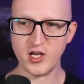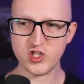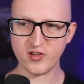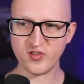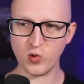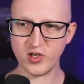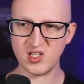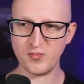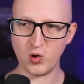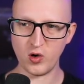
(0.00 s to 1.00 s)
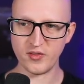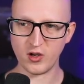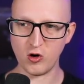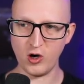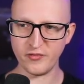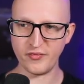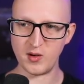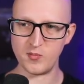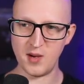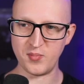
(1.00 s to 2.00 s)
I just want to deploy the
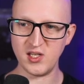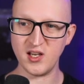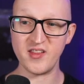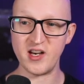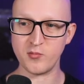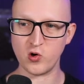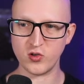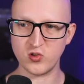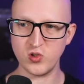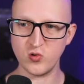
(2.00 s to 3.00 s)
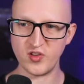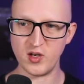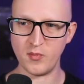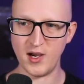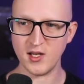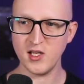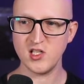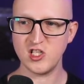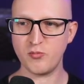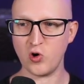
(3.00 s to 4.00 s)
config map here that I'm going to use in my
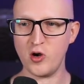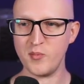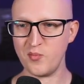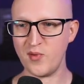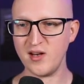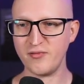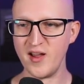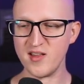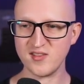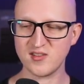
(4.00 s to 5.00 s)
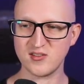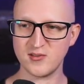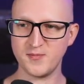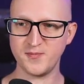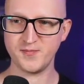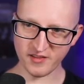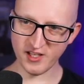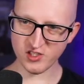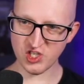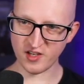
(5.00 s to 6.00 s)
deployment manifest. And
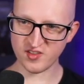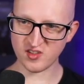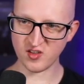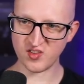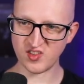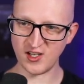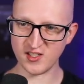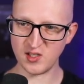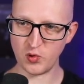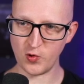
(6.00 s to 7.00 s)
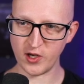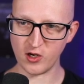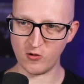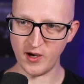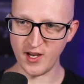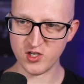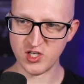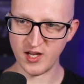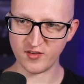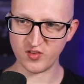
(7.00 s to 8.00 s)
then just start deploying our
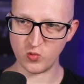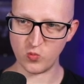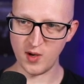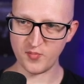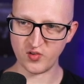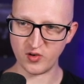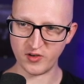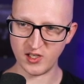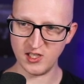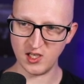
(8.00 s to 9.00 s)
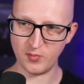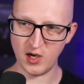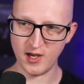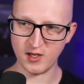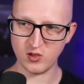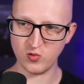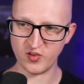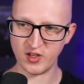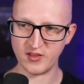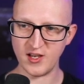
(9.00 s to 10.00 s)
Nginx web server here by
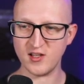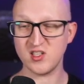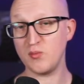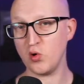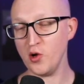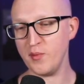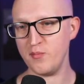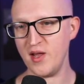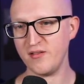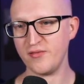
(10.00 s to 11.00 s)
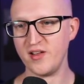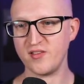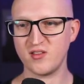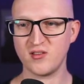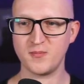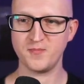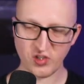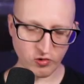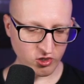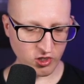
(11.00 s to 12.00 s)
using the deployment manifest.
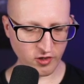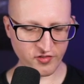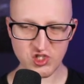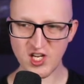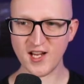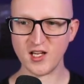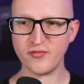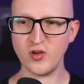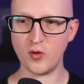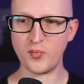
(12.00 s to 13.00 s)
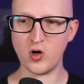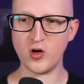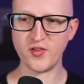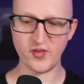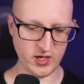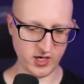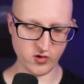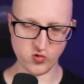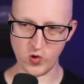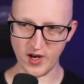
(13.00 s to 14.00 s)
So you could also check if your pods
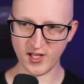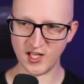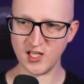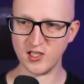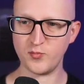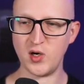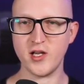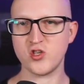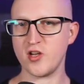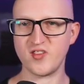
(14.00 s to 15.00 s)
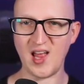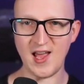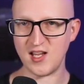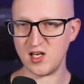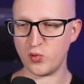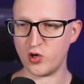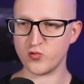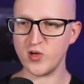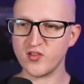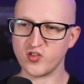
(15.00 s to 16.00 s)
are running here by just get any
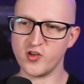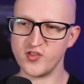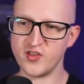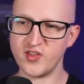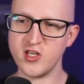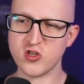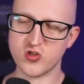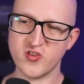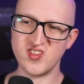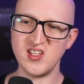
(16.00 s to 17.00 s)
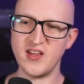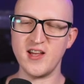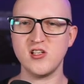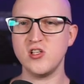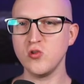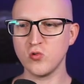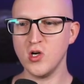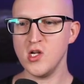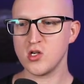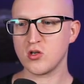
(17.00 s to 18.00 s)
pod resources and you see that a new
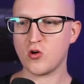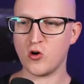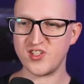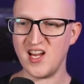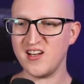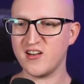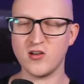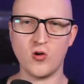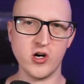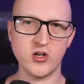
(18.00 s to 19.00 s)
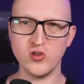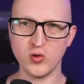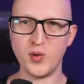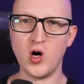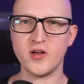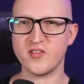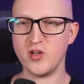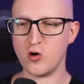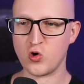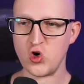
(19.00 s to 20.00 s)
container or a new pod is
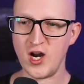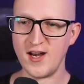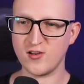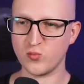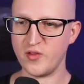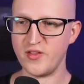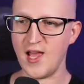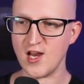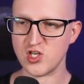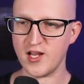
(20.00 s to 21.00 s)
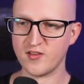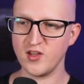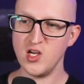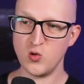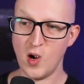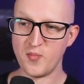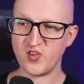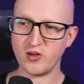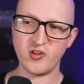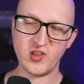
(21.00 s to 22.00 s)
now created with the Nginx web
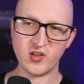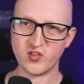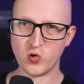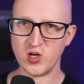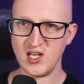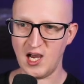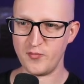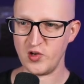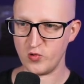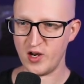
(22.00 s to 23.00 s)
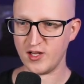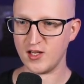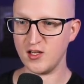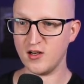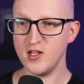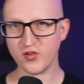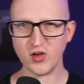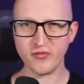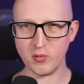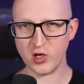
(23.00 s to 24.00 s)
server that is currently up and running here.
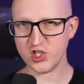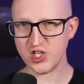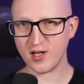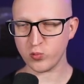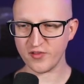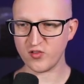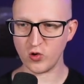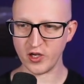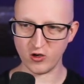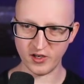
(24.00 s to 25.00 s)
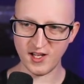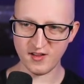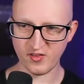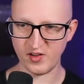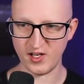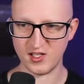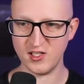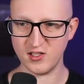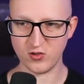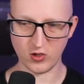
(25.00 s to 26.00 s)
So if you want to check what's going on inside
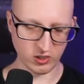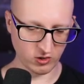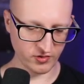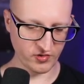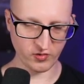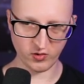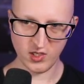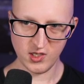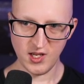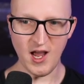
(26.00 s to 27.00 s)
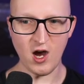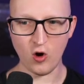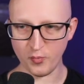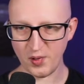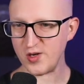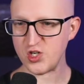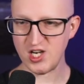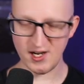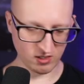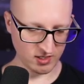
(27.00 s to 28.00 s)
here, you can also open a
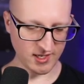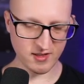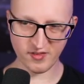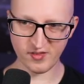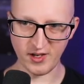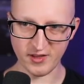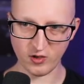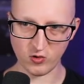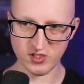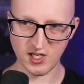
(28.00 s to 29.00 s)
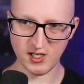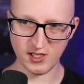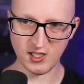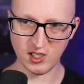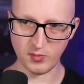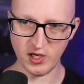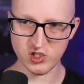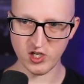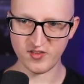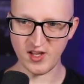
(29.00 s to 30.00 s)
shell inside the container here by
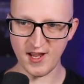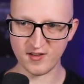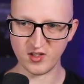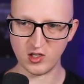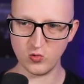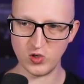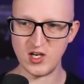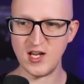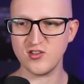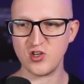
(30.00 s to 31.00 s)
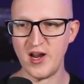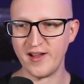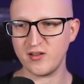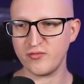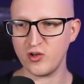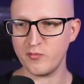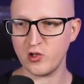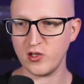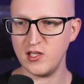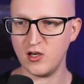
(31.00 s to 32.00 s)
just execute an interactive
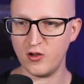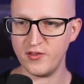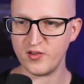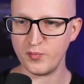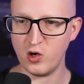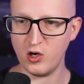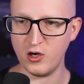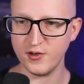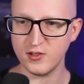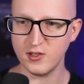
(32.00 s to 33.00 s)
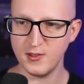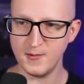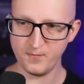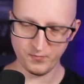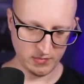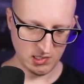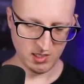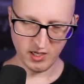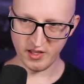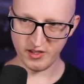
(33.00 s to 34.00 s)
terminal here on this pod
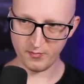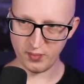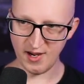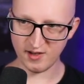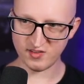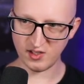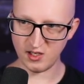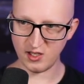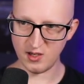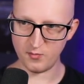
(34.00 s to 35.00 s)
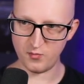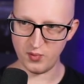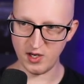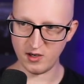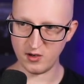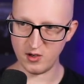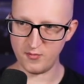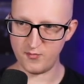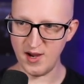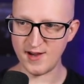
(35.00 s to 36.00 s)
and then paste in a bin
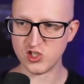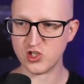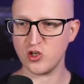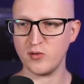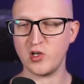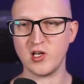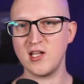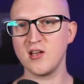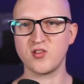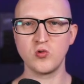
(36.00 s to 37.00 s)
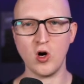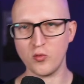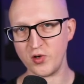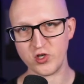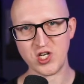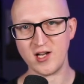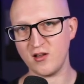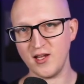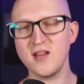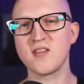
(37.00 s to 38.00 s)
a bash terminal here to open a
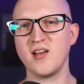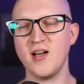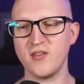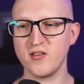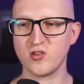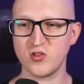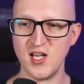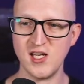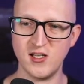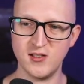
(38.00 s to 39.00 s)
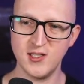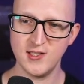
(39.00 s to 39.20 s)
shell inside this container.